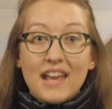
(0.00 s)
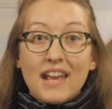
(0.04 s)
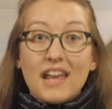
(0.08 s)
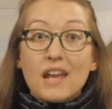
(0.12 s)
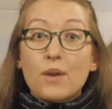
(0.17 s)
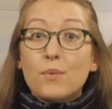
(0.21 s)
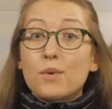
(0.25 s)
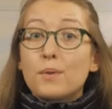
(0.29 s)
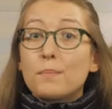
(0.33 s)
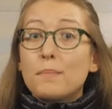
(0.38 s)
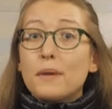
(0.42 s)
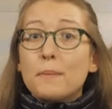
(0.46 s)

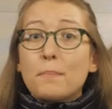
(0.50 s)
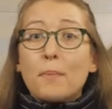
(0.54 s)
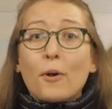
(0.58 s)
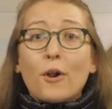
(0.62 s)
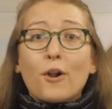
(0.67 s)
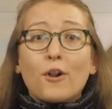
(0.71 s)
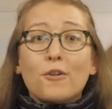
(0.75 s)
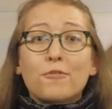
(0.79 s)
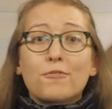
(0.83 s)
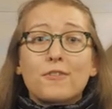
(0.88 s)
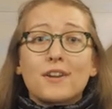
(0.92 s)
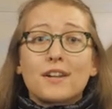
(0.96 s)
It would be
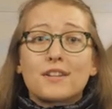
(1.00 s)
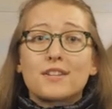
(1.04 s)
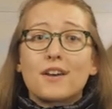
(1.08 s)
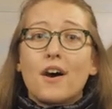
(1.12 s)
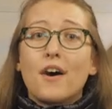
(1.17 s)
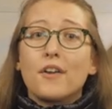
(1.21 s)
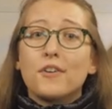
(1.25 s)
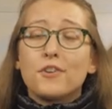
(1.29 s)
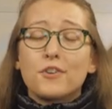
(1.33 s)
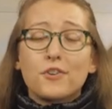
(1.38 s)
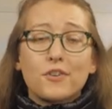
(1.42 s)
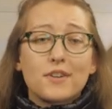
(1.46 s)
perfect
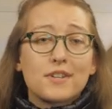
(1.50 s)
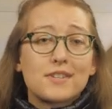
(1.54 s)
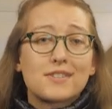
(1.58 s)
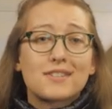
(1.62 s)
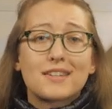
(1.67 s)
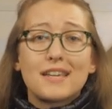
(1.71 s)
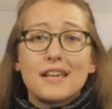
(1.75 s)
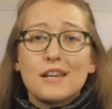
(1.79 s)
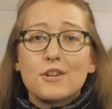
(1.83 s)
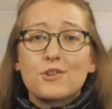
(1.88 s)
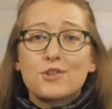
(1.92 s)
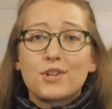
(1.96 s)
under a
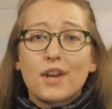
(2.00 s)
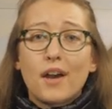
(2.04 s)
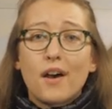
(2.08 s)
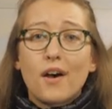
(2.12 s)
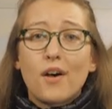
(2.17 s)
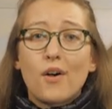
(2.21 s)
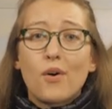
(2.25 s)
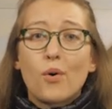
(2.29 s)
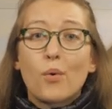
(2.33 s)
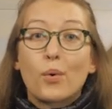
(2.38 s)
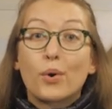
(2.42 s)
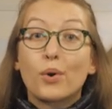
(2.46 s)
ski
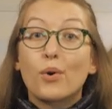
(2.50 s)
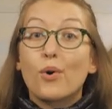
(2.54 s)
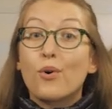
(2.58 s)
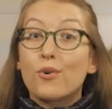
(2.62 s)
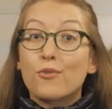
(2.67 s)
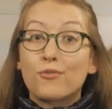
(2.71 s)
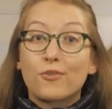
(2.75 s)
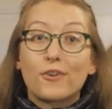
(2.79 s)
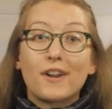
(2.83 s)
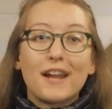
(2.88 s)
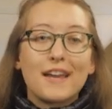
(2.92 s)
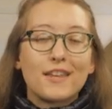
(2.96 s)
shell or
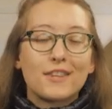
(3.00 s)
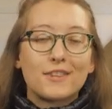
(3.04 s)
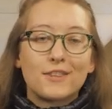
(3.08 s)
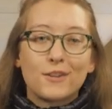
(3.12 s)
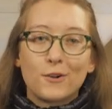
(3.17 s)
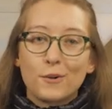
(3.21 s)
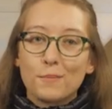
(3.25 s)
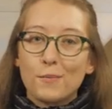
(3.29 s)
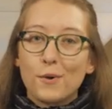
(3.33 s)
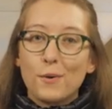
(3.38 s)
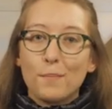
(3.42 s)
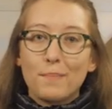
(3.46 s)
over a
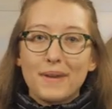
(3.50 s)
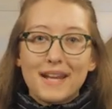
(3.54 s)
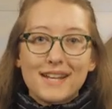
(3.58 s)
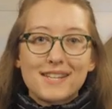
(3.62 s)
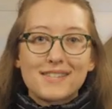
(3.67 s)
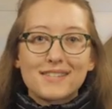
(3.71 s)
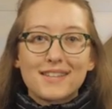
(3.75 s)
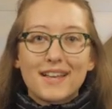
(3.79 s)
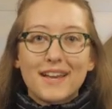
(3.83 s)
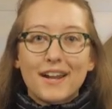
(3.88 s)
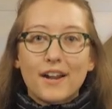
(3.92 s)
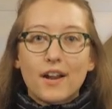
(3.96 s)
thermal
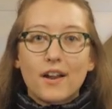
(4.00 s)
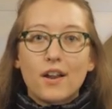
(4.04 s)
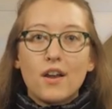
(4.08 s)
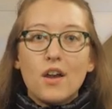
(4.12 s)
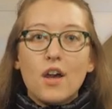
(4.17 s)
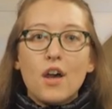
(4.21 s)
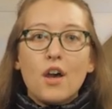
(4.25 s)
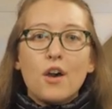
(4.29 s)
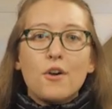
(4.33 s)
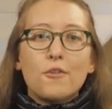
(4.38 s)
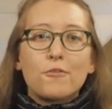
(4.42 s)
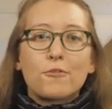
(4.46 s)
base layer
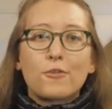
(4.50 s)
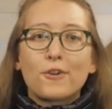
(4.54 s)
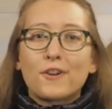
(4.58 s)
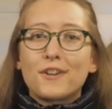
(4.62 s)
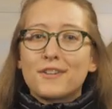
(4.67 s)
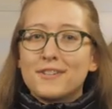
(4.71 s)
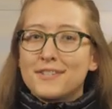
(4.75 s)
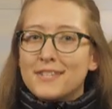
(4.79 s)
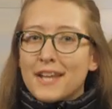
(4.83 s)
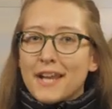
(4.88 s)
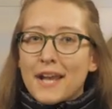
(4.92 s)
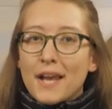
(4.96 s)
for
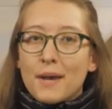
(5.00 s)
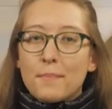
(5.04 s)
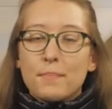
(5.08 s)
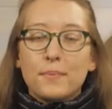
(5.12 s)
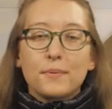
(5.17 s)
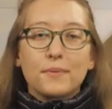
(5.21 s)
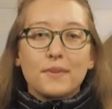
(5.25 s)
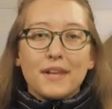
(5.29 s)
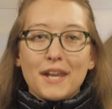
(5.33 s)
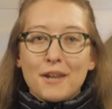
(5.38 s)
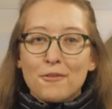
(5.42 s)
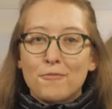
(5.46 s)
a damp
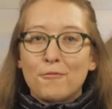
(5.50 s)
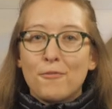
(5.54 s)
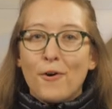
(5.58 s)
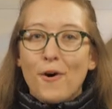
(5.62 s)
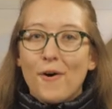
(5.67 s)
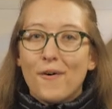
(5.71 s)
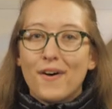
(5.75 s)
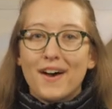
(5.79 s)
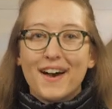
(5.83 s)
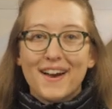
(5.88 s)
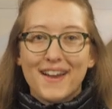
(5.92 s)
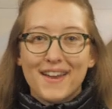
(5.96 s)
late
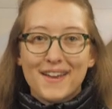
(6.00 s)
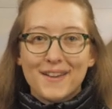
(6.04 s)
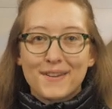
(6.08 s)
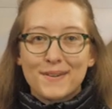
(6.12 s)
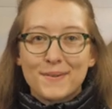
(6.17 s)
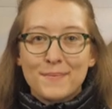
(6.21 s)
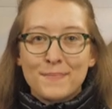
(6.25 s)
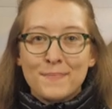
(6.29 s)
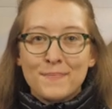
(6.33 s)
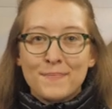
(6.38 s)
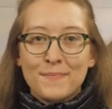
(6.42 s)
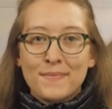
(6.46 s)
fall
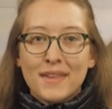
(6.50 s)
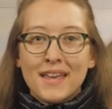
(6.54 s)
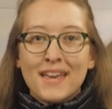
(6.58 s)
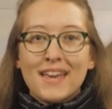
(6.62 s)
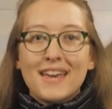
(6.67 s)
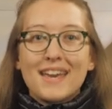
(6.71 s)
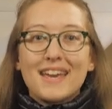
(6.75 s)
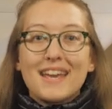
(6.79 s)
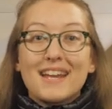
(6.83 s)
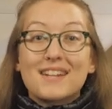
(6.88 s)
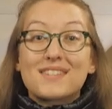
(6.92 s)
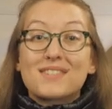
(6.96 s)
hike.
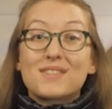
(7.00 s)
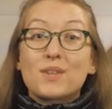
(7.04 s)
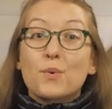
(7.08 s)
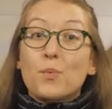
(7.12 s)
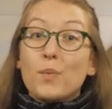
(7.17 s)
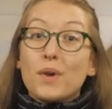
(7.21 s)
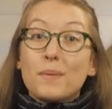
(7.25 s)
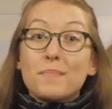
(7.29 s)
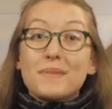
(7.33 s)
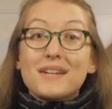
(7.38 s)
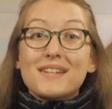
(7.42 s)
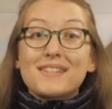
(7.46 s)
It's the
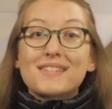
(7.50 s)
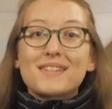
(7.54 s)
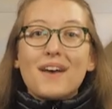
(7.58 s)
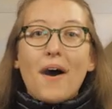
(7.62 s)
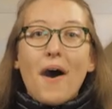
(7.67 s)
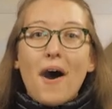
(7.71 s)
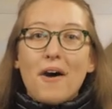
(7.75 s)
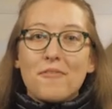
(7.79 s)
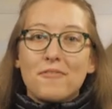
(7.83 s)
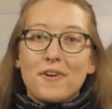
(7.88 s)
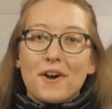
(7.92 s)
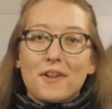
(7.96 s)
Women's
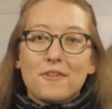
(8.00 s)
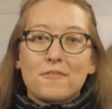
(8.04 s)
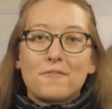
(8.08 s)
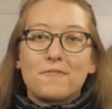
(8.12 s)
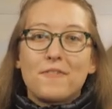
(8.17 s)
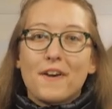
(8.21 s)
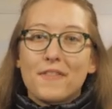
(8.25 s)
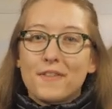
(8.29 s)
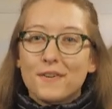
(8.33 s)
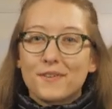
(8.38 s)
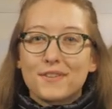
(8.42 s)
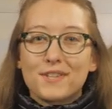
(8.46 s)
Avant
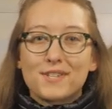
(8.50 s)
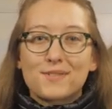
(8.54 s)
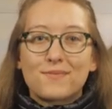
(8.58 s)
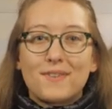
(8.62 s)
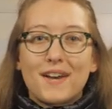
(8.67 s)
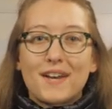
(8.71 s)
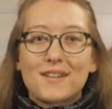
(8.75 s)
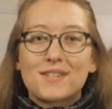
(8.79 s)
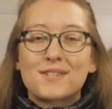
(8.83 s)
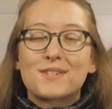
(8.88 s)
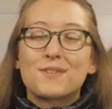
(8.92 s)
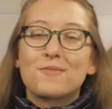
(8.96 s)
Featherless
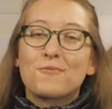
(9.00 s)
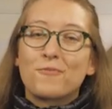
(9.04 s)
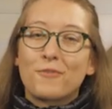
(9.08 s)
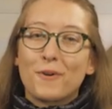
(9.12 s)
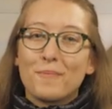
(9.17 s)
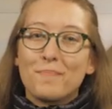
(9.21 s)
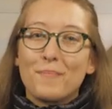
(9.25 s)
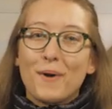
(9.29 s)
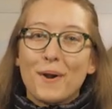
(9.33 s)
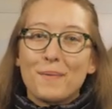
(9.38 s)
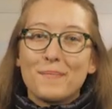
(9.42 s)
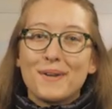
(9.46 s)
Vest
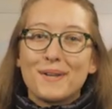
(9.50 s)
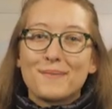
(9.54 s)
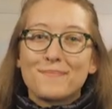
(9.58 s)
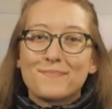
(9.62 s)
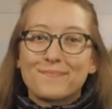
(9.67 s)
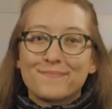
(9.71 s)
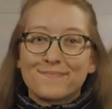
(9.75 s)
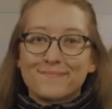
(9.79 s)
from Marmot.